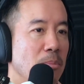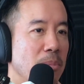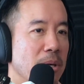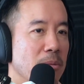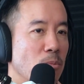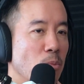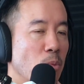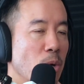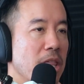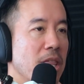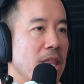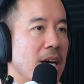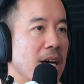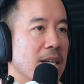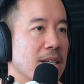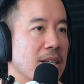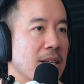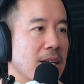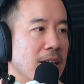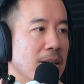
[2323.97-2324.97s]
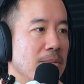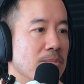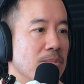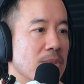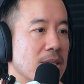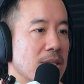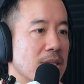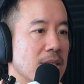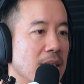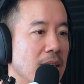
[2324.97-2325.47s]
But with that
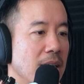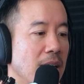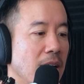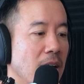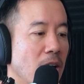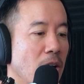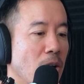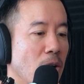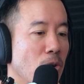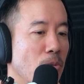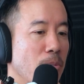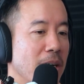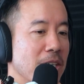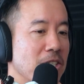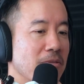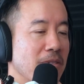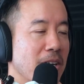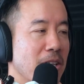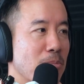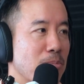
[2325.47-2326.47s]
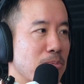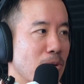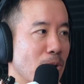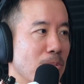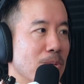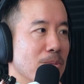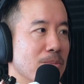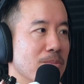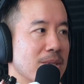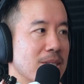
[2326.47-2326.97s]
comes a whole bunch of other
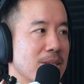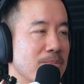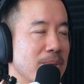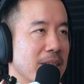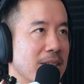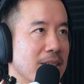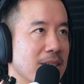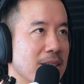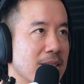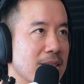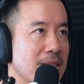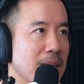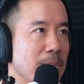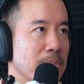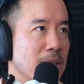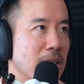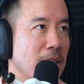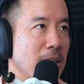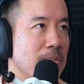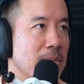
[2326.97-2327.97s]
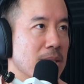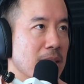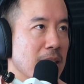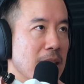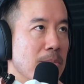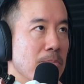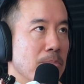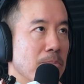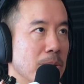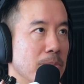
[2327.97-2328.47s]
problems, because sometimes
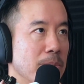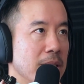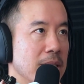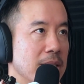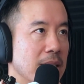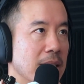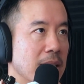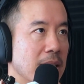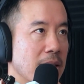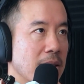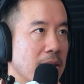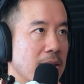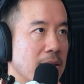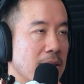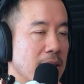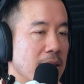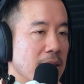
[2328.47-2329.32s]
implementing